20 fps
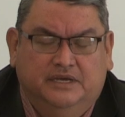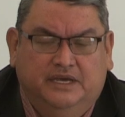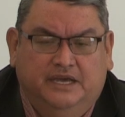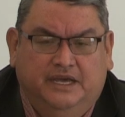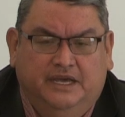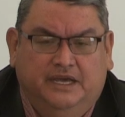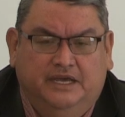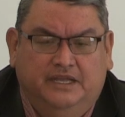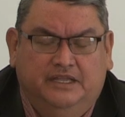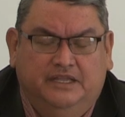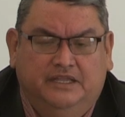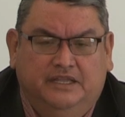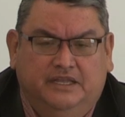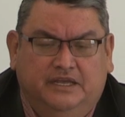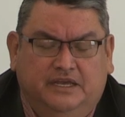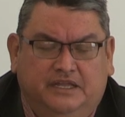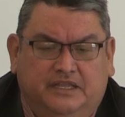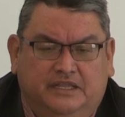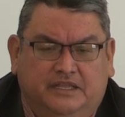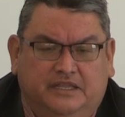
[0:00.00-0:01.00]
and
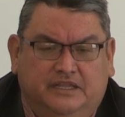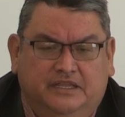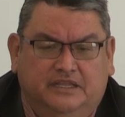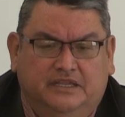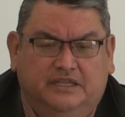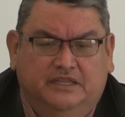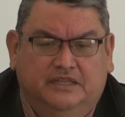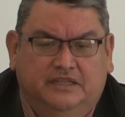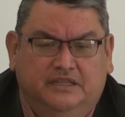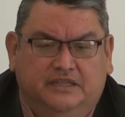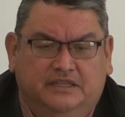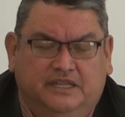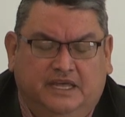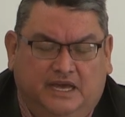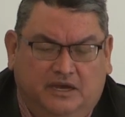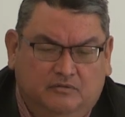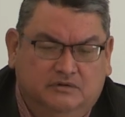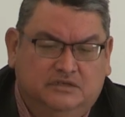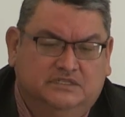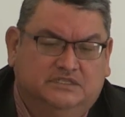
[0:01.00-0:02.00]

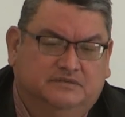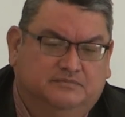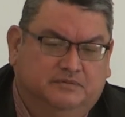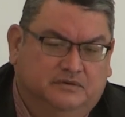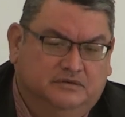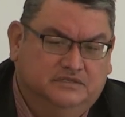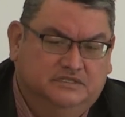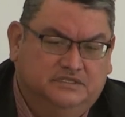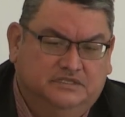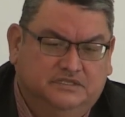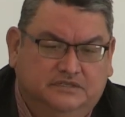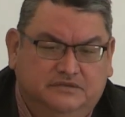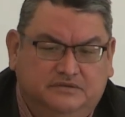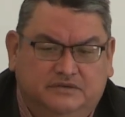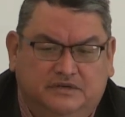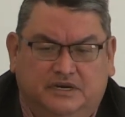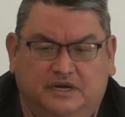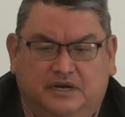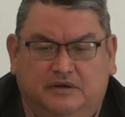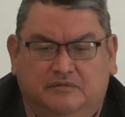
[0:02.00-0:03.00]
that was supposed
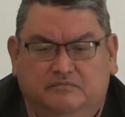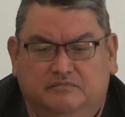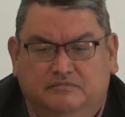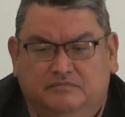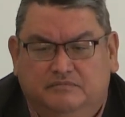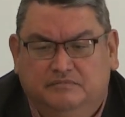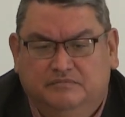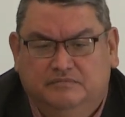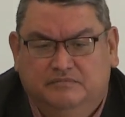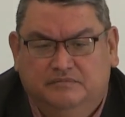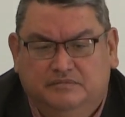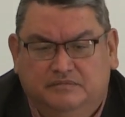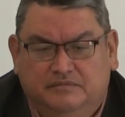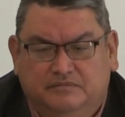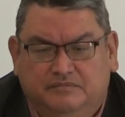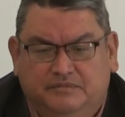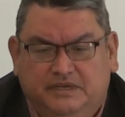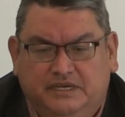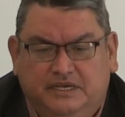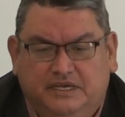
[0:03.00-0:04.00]
to
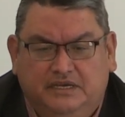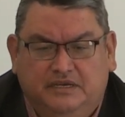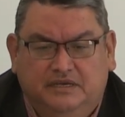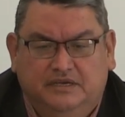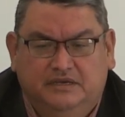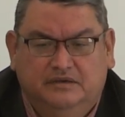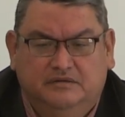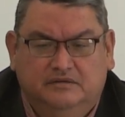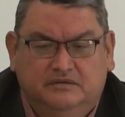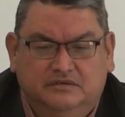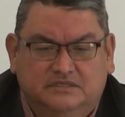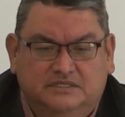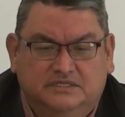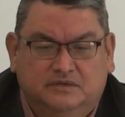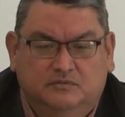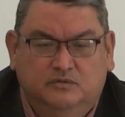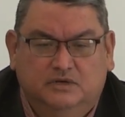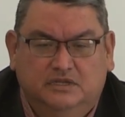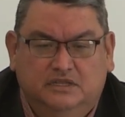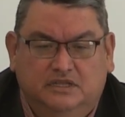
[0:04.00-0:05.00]
be
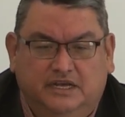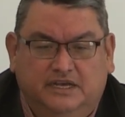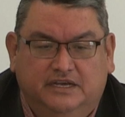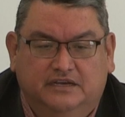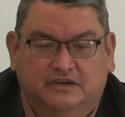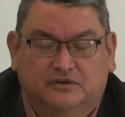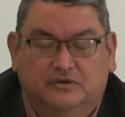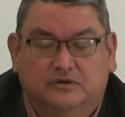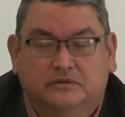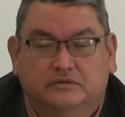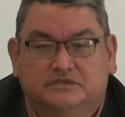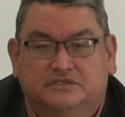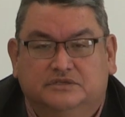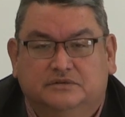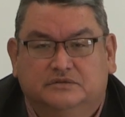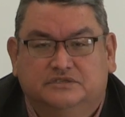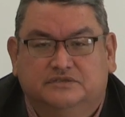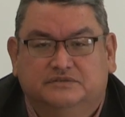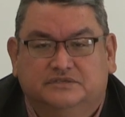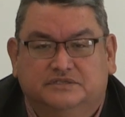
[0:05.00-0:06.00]
somewhat like a Crow
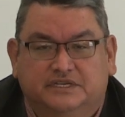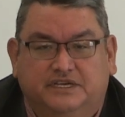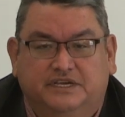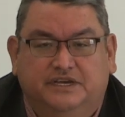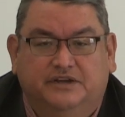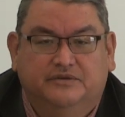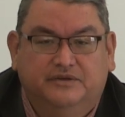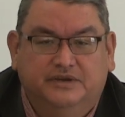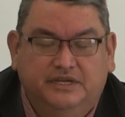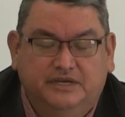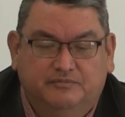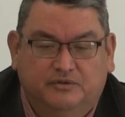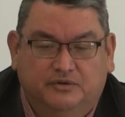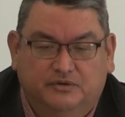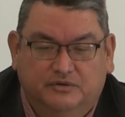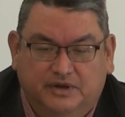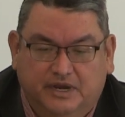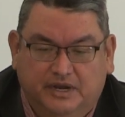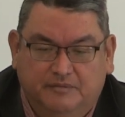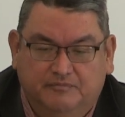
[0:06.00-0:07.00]
Social Security
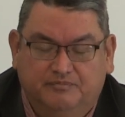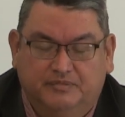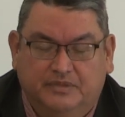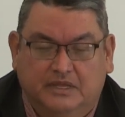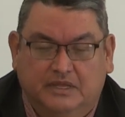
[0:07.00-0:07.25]
program.